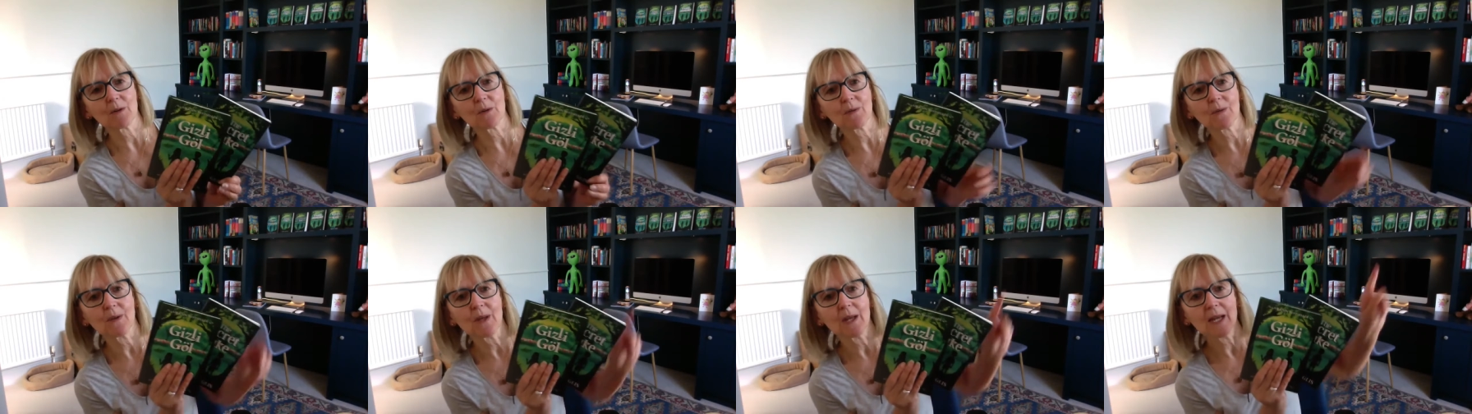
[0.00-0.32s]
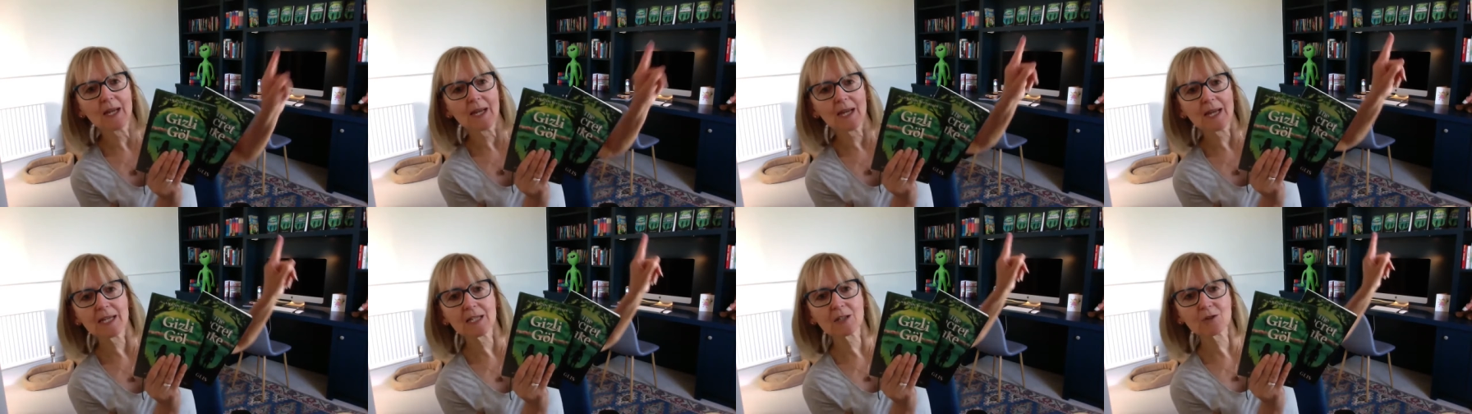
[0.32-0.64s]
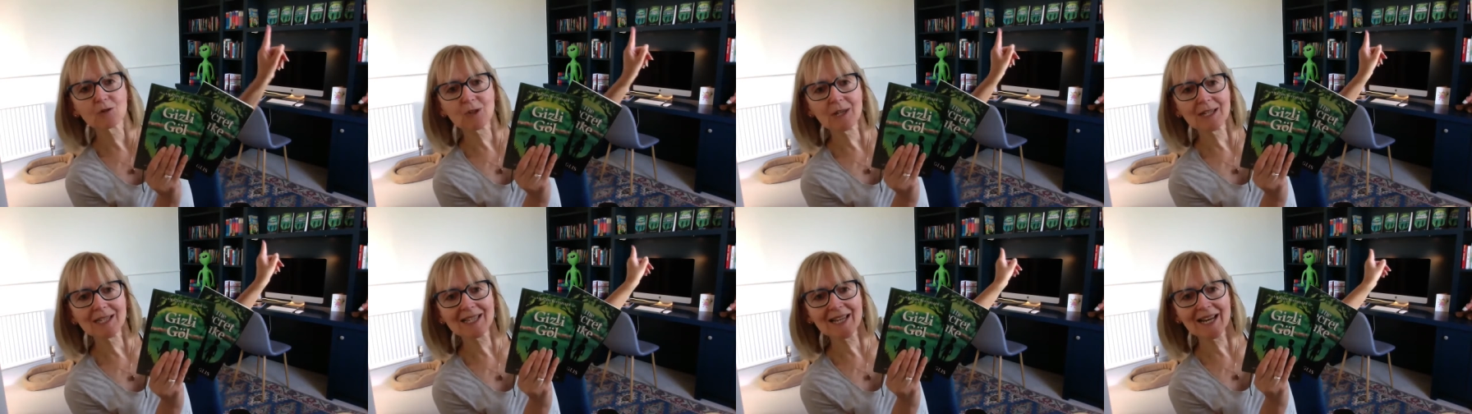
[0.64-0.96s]
Um, it's
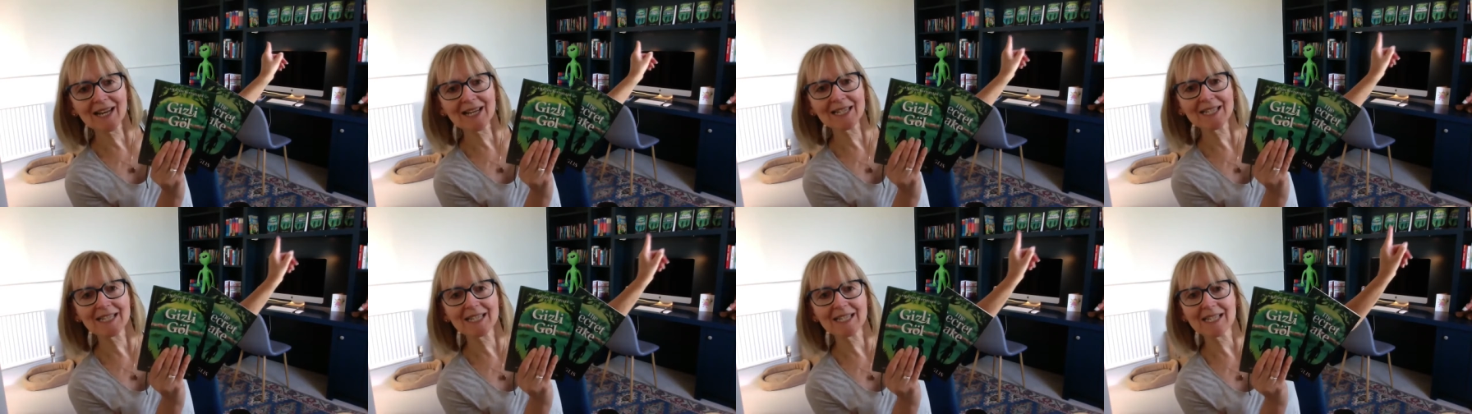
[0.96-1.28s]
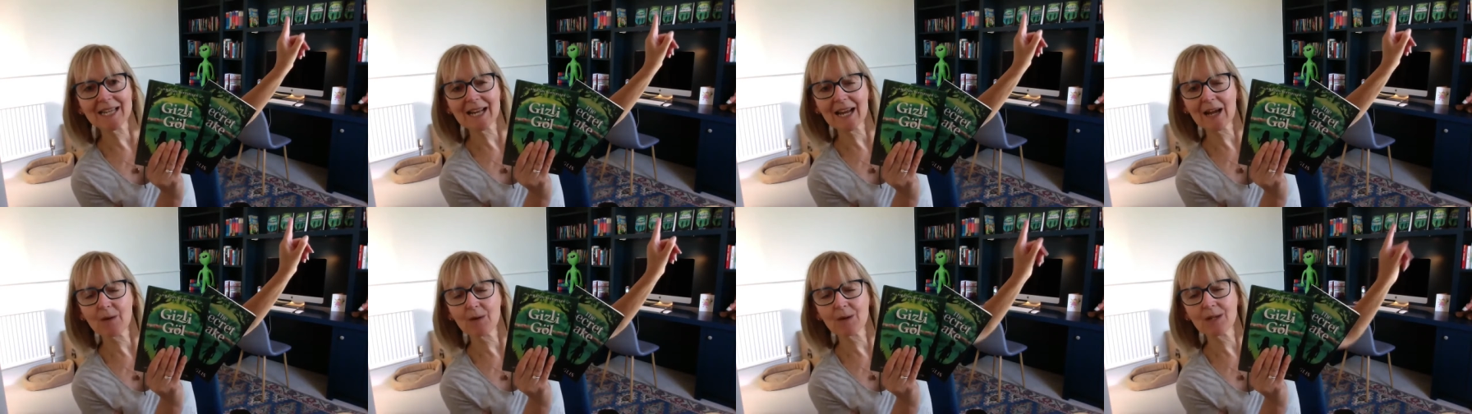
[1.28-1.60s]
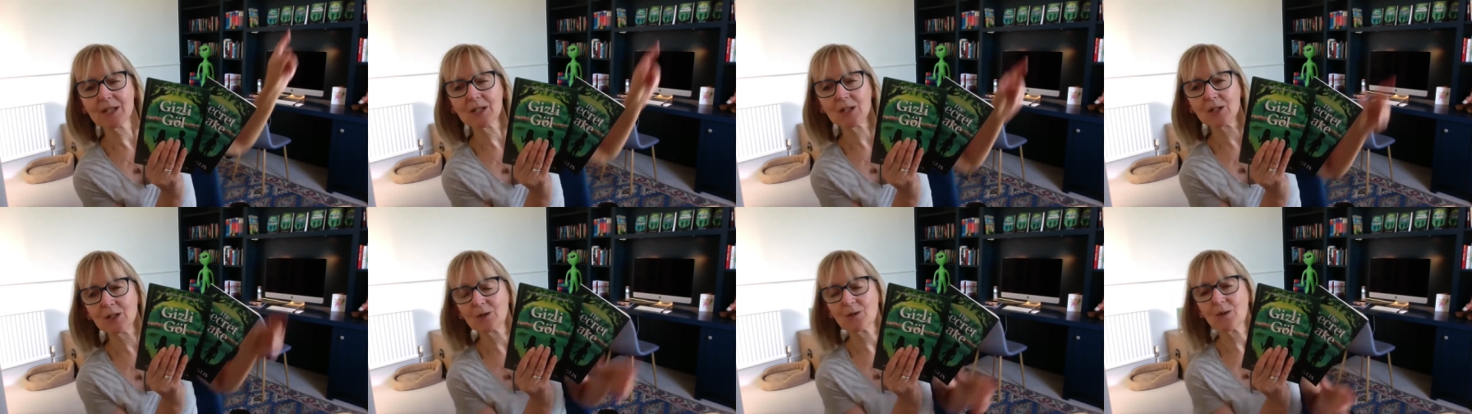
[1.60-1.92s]
translated now
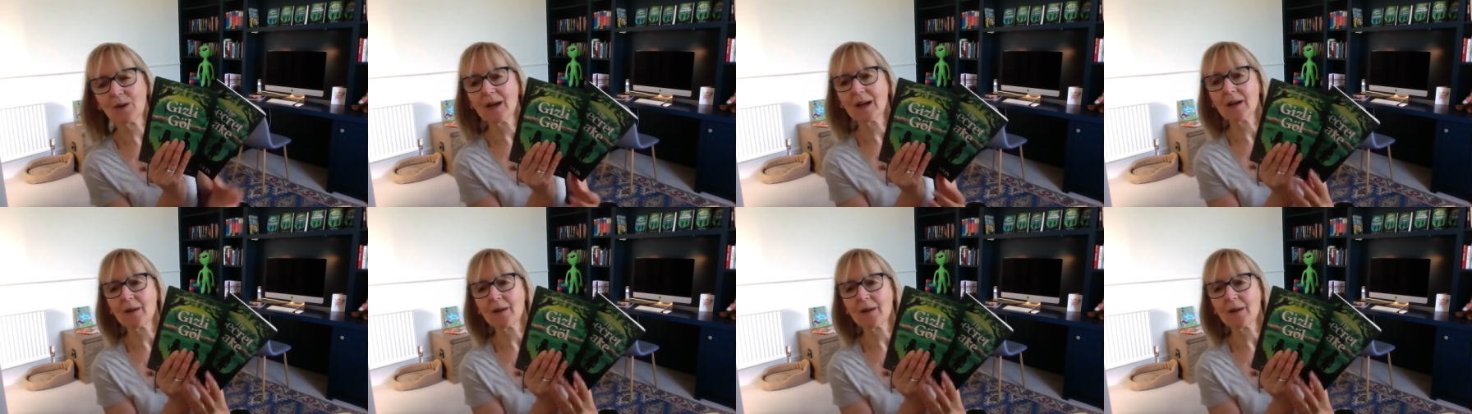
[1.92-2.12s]
into,